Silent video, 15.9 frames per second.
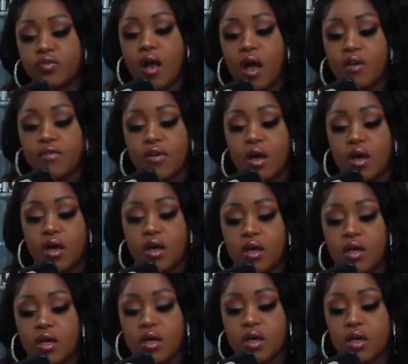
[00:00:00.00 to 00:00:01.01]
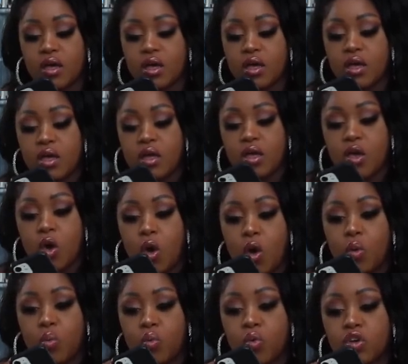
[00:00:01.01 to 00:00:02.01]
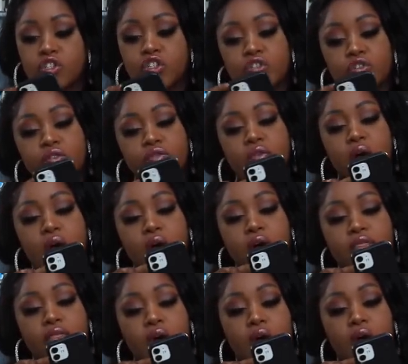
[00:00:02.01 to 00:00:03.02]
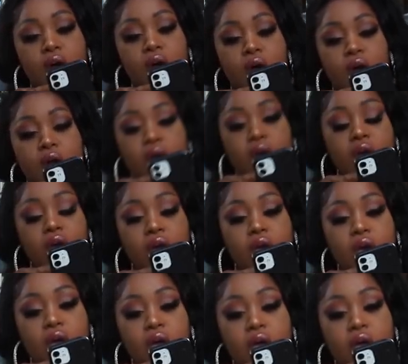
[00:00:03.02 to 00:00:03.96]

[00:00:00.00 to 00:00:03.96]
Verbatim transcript: Would you rather? Would you rather?